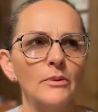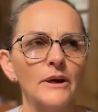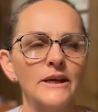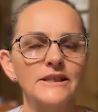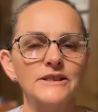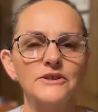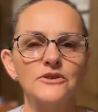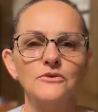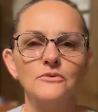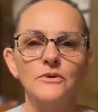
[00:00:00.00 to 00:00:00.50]

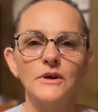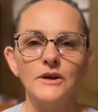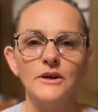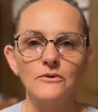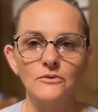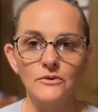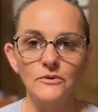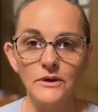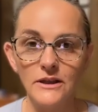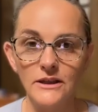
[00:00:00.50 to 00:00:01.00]
but do
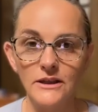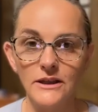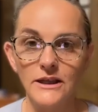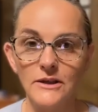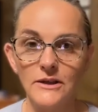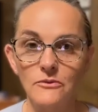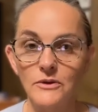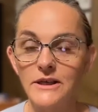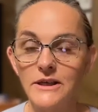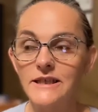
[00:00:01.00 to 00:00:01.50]
we
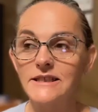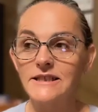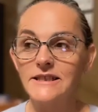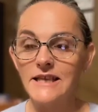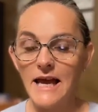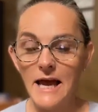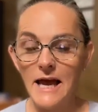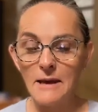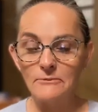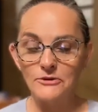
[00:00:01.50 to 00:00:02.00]
really, when
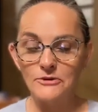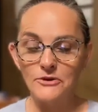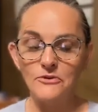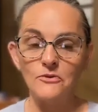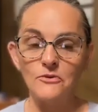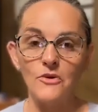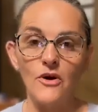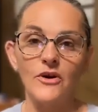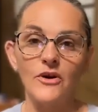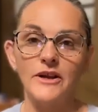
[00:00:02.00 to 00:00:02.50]
it's time
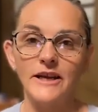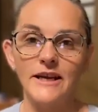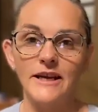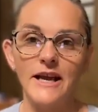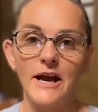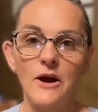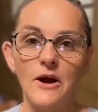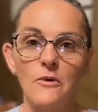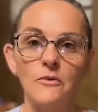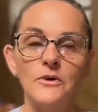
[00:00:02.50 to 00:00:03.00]
to walk it
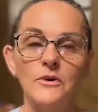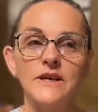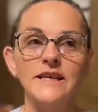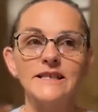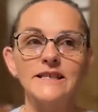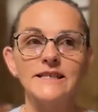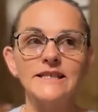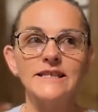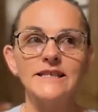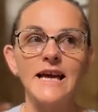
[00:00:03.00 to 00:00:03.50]
out, when
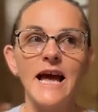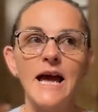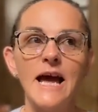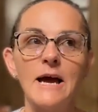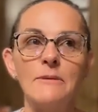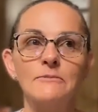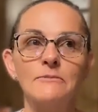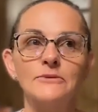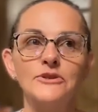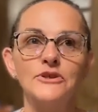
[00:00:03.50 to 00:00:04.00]
it's
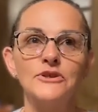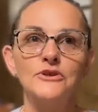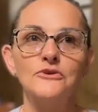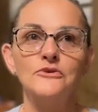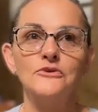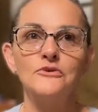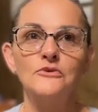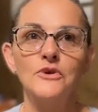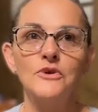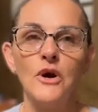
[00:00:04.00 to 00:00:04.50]
time
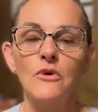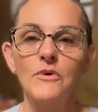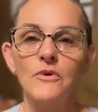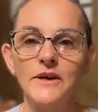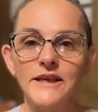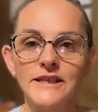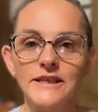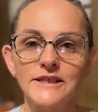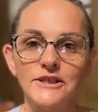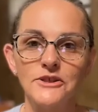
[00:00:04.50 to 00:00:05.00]
to
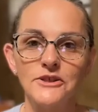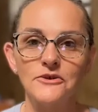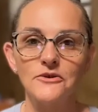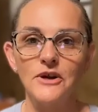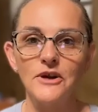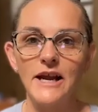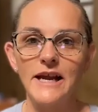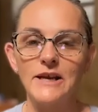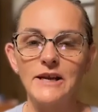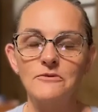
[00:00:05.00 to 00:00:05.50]
go against the
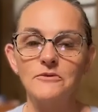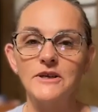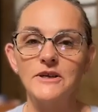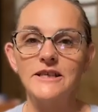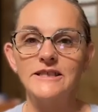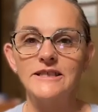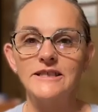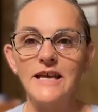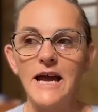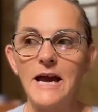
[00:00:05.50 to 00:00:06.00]
grain, when
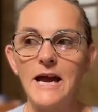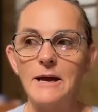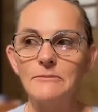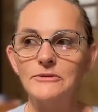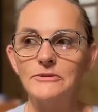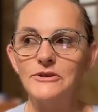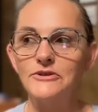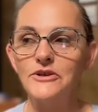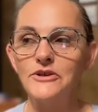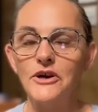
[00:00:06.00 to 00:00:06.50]
it's
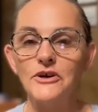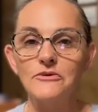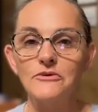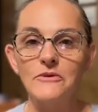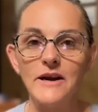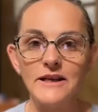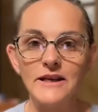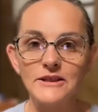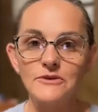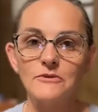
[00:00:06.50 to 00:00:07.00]
time to
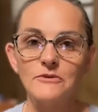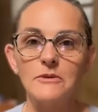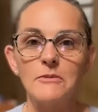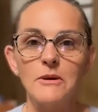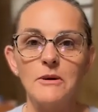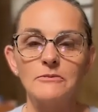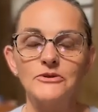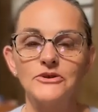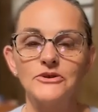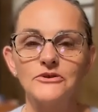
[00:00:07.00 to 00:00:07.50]
turn around and
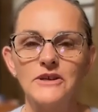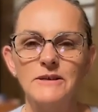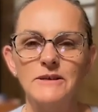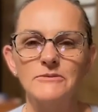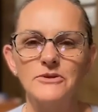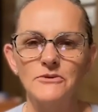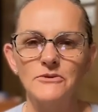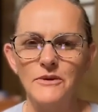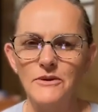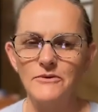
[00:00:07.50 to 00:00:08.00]
swim
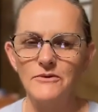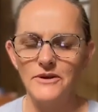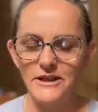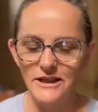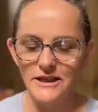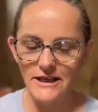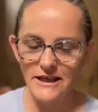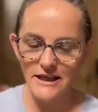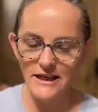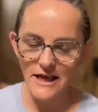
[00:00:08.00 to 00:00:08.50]
upstream, do we
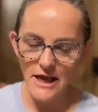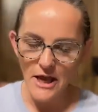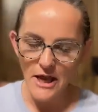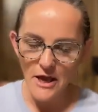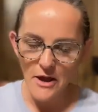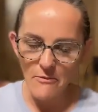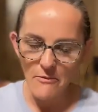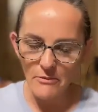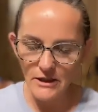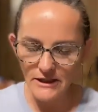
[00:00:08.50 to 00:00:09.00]
really
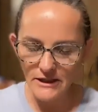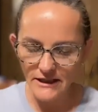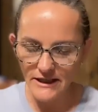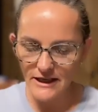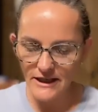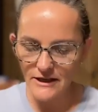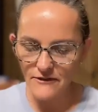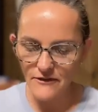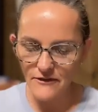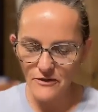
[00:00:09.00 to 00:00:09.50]

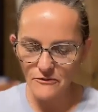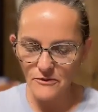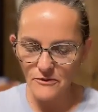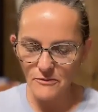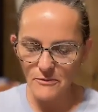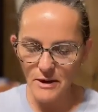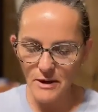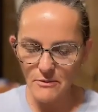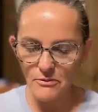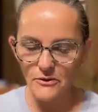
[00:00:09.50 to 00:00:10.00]
believe and
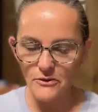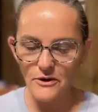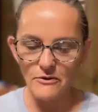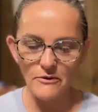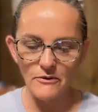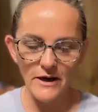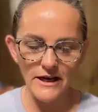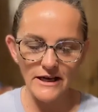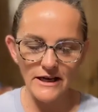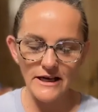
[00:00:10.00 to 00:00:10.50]
remember
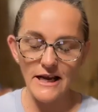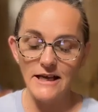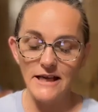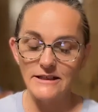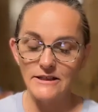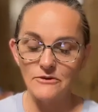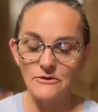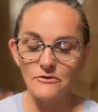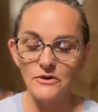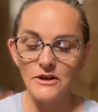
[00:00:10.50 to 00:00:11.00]
and
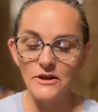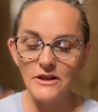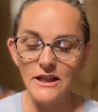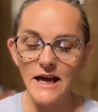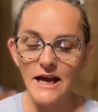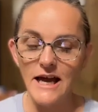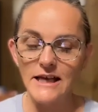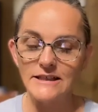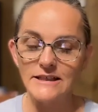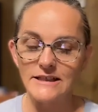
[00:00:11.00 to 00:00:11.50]
recognize and
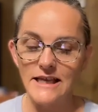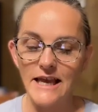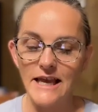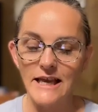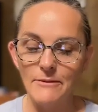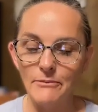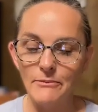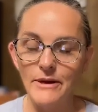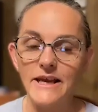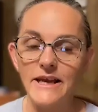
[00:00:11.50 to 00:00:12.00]
realize
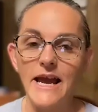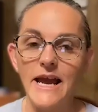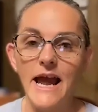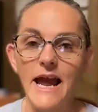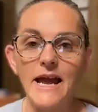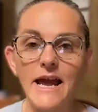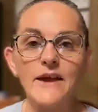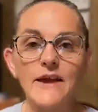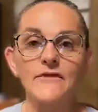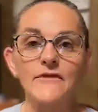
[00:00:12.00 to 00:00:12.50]
and
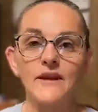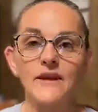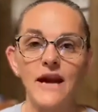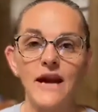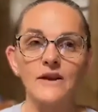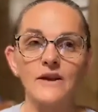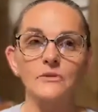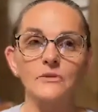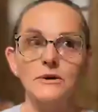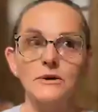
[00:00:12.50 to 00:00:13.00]
behave
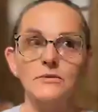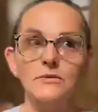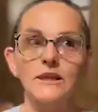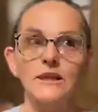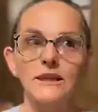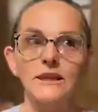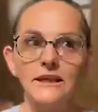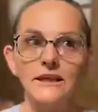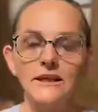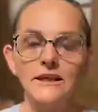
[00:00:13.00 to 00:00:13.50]
like we
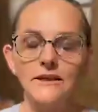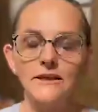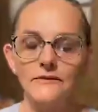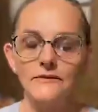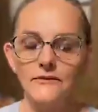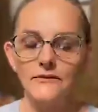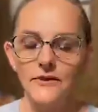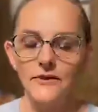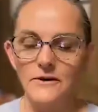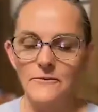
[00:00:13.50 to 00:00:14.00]

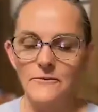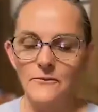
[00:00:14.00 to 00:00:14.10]
believe